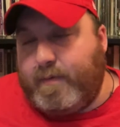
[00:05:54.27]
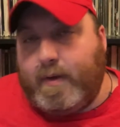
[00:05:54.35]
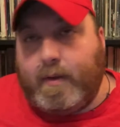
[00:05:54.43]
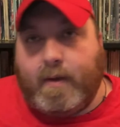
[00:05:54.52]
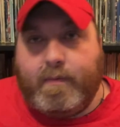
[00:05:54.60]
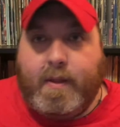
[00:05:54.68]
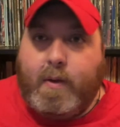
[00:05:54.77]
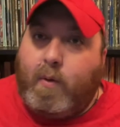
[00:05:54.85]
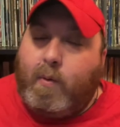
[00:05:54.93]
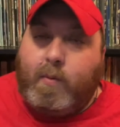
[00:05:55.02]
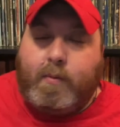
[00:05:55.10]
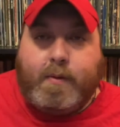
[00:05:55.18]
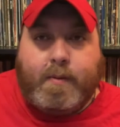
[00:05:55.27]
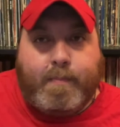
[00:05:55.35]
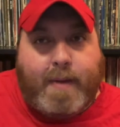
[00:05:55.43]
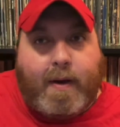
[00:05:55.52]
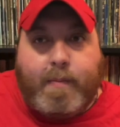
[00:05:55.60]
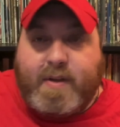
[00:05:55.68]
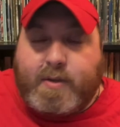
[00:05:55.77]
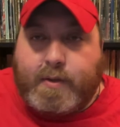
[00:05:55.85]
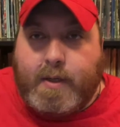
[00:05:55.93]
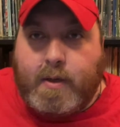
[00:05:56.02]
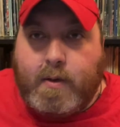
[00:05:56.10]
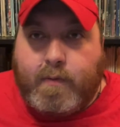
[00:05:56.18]
if you love the old Mary
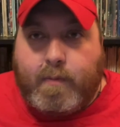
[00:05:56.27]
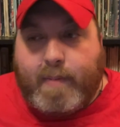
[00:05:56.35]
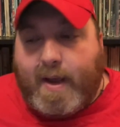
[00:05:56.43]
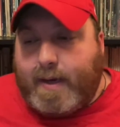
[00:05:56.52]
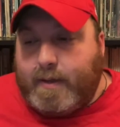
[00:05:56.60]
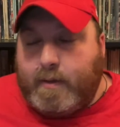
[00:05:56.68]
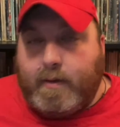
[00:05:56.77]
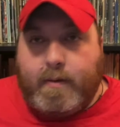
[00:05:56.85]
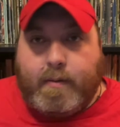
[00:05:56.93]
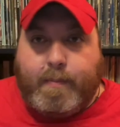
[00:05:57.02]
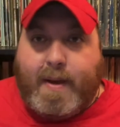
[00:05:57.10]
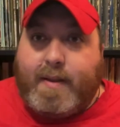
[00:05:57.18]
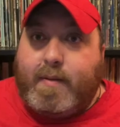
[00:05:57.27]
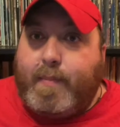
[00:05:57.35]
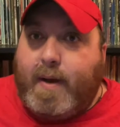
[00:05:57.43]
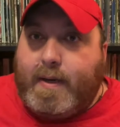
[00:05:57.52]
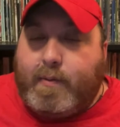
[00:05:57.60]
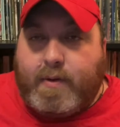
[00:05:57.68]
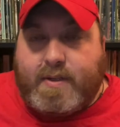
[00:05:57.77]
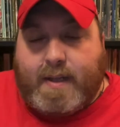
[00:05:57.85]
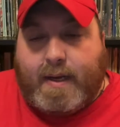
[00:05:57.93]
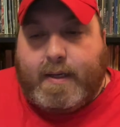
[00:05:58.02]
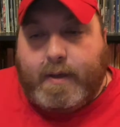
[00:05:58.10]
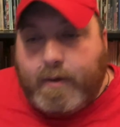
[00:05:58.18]
Mistletoe from back in the Bath and Body Works,
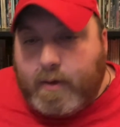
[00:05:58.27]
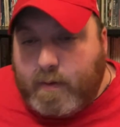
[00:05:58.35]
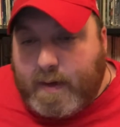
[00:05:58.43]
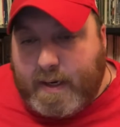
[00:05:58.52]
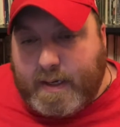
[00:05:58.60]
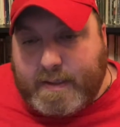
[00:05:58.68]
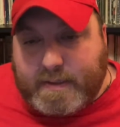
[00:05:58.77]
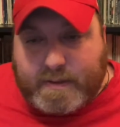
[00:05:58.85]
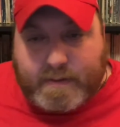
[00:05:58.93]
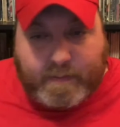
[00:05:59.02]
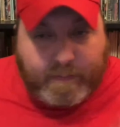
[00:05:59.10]
Lock and Co. days.